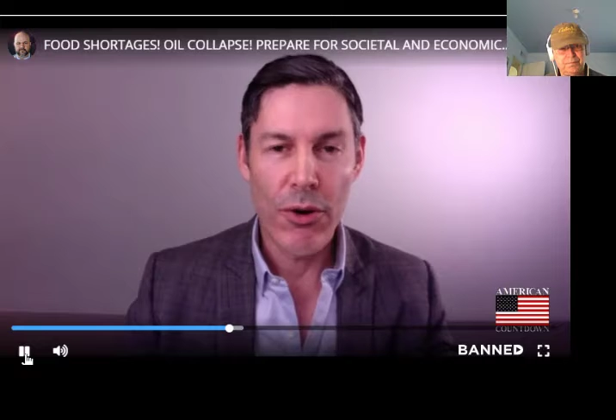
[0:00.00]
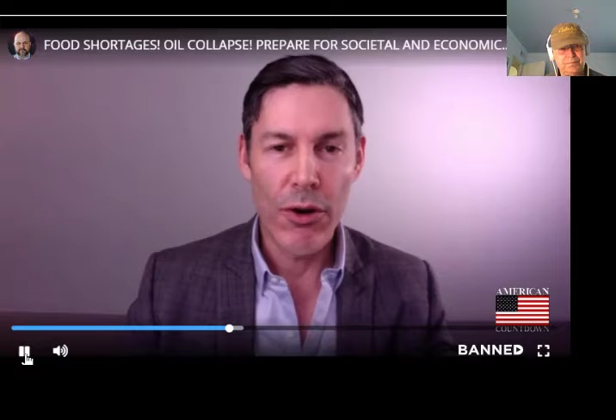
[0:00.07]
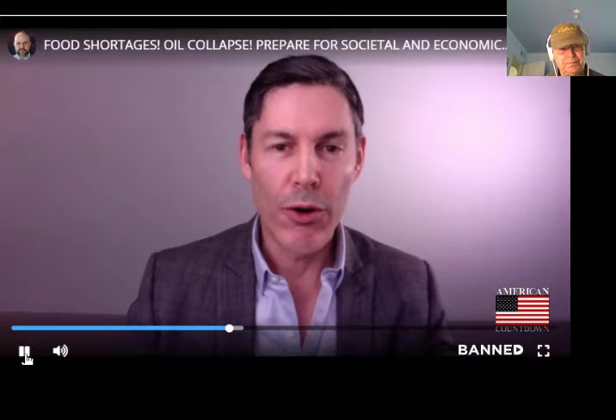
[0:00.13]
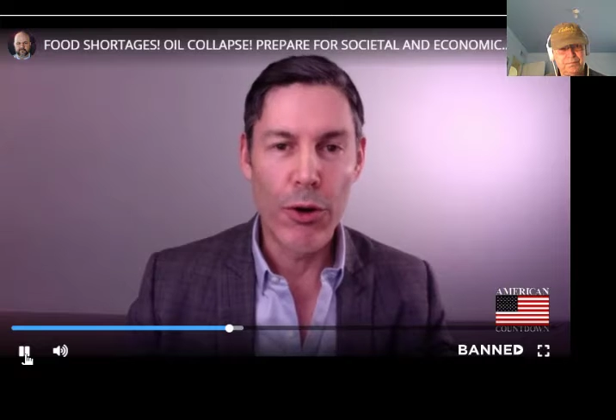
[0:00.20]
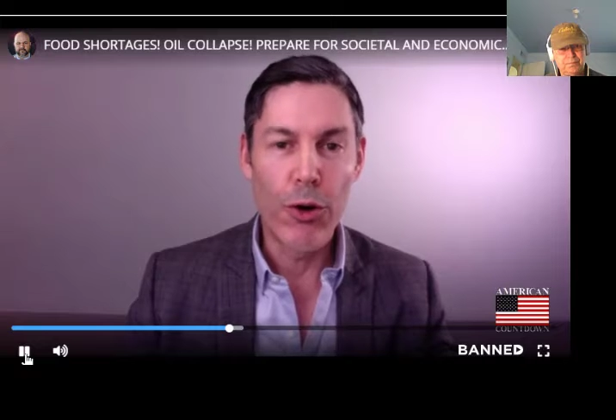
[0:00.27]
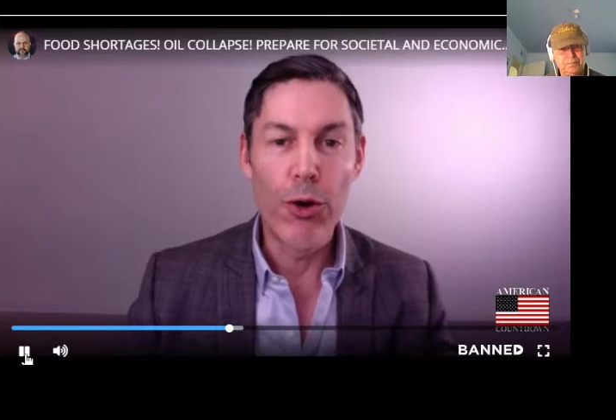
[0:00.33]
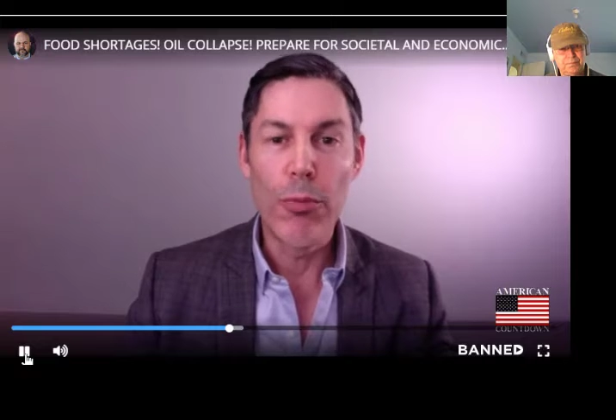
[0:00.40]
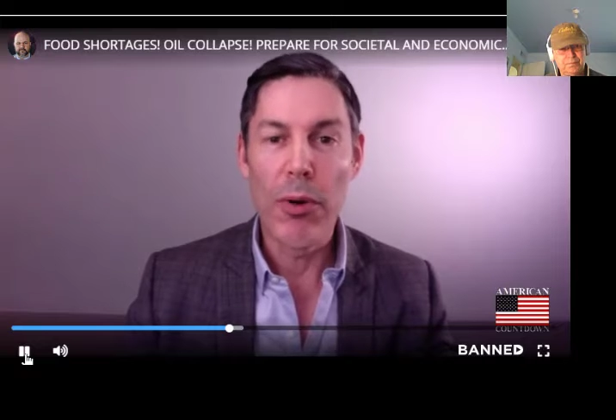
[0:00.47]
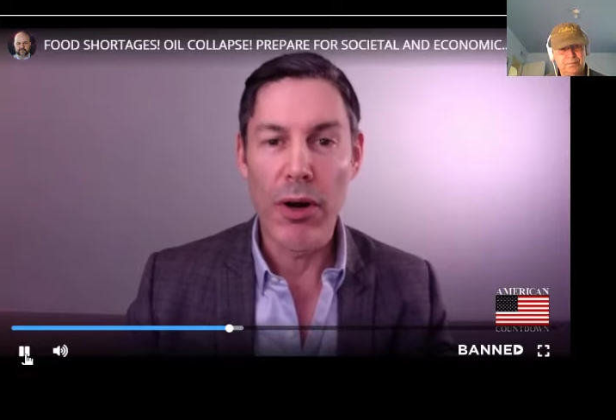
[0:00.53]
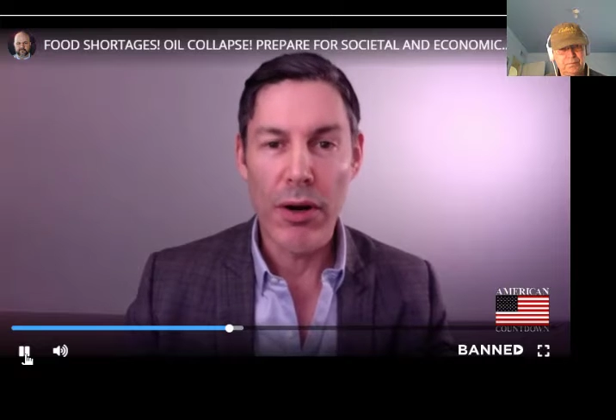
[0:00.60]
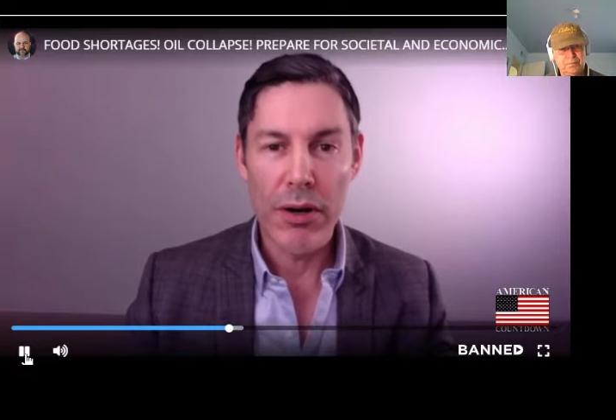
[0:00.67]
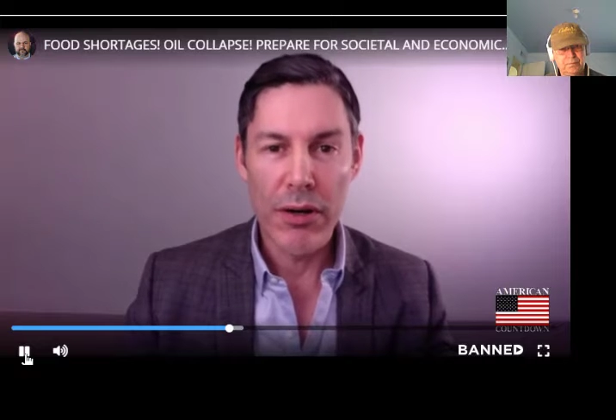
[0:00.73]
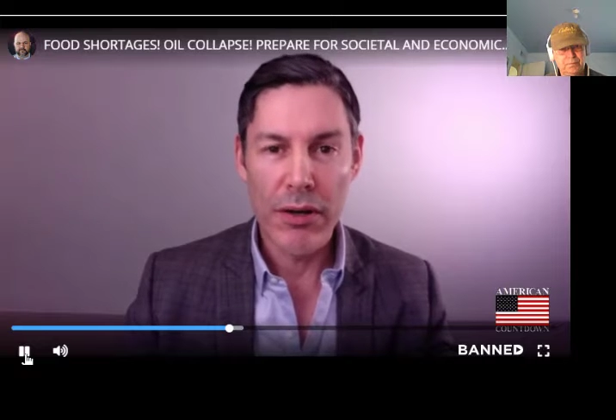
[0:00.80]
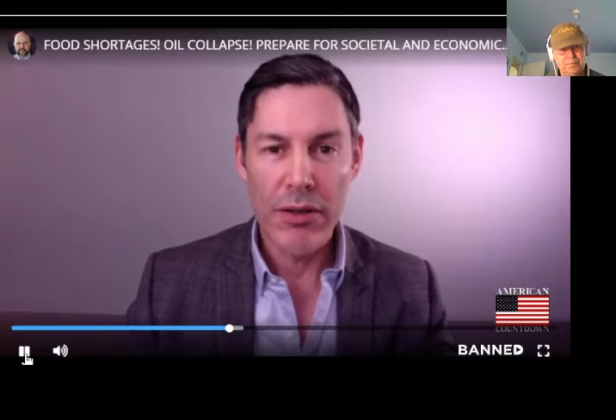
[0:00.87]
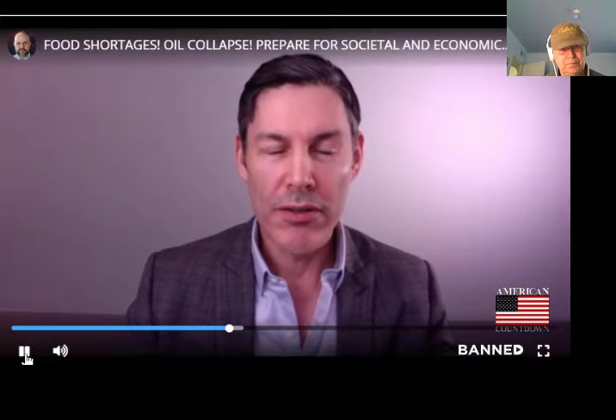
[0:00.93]
Or
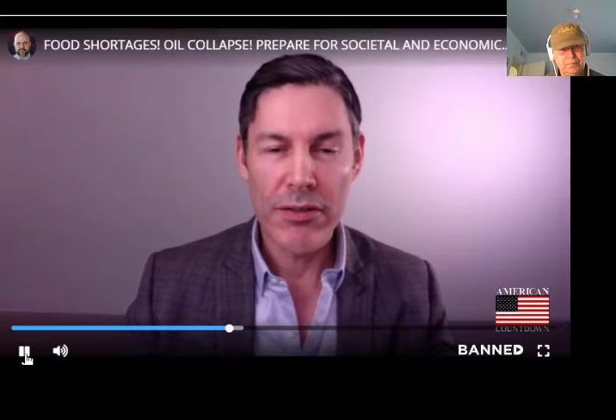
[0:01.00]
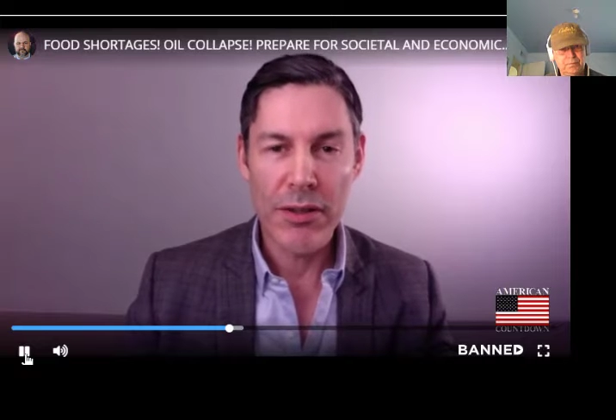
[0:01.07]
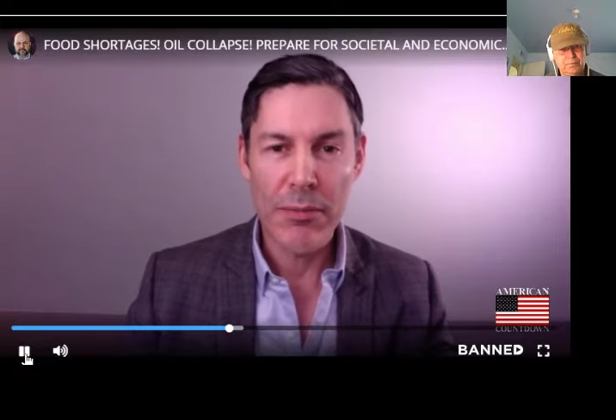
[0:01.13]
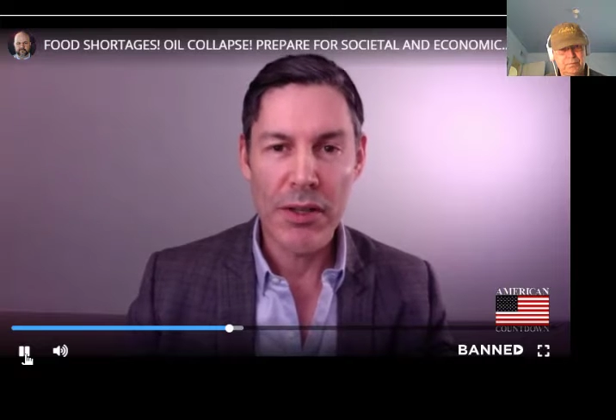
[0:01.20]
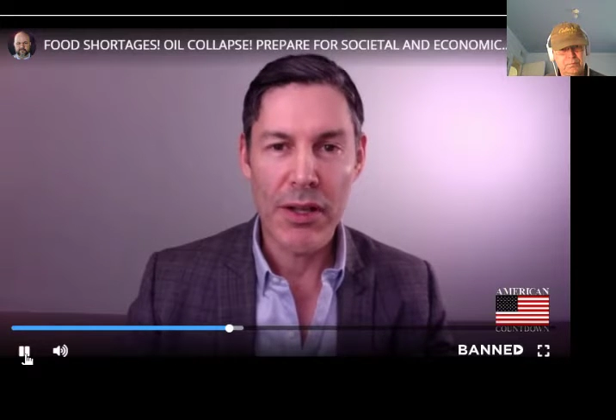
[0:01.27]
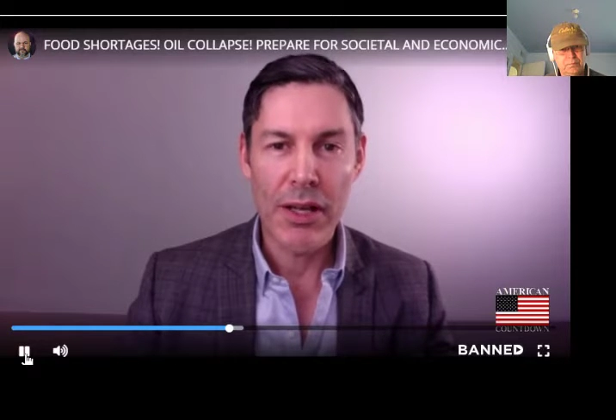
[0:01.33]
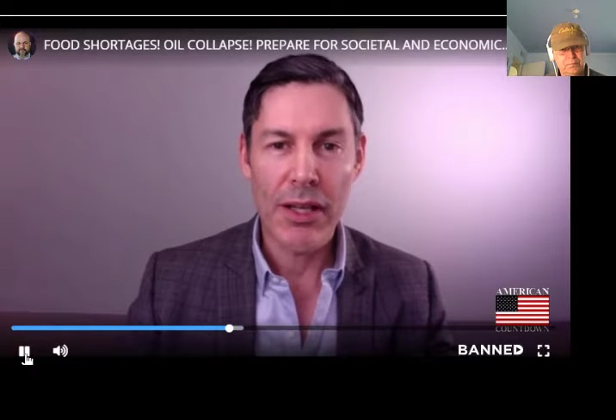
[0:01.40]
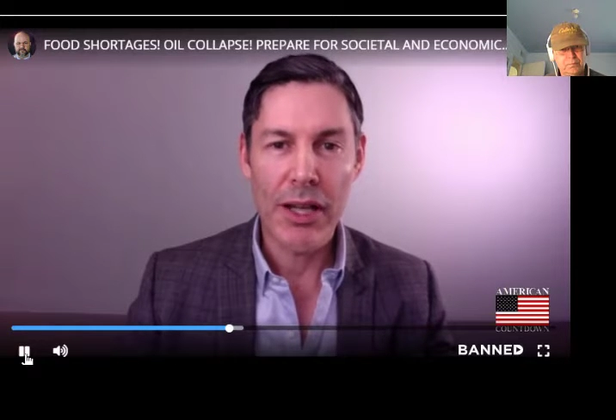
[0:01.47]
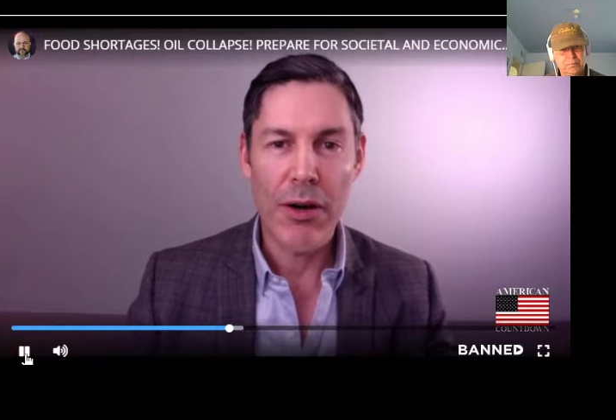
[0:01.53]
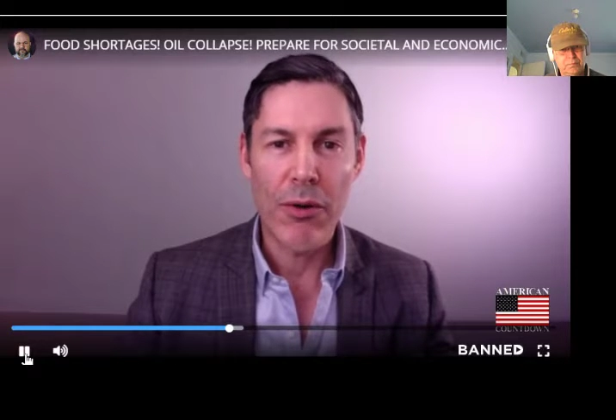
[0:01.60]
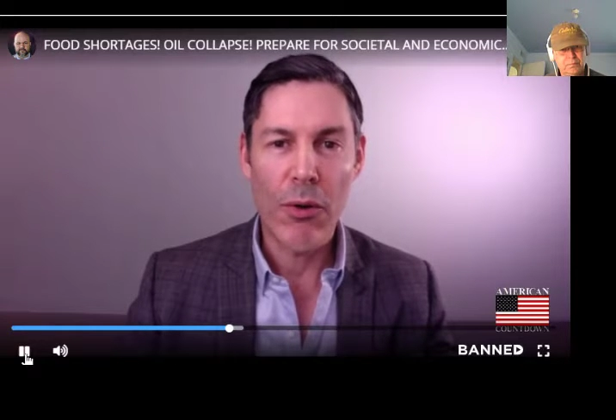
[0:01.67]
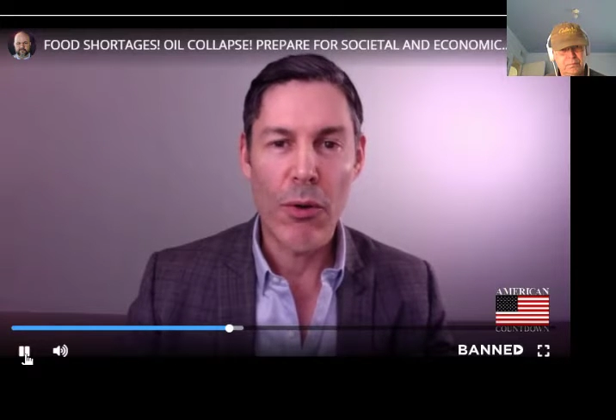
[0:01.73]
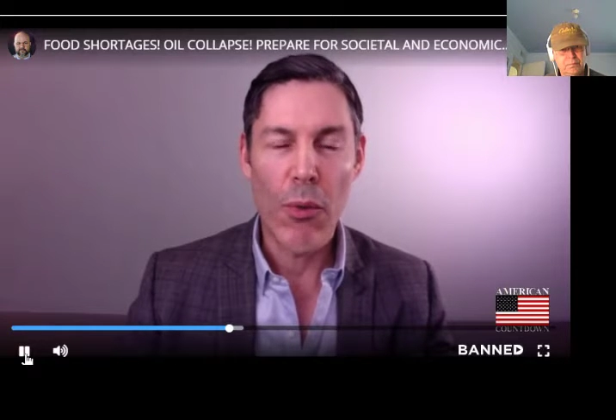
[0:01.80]
Uber, something like that.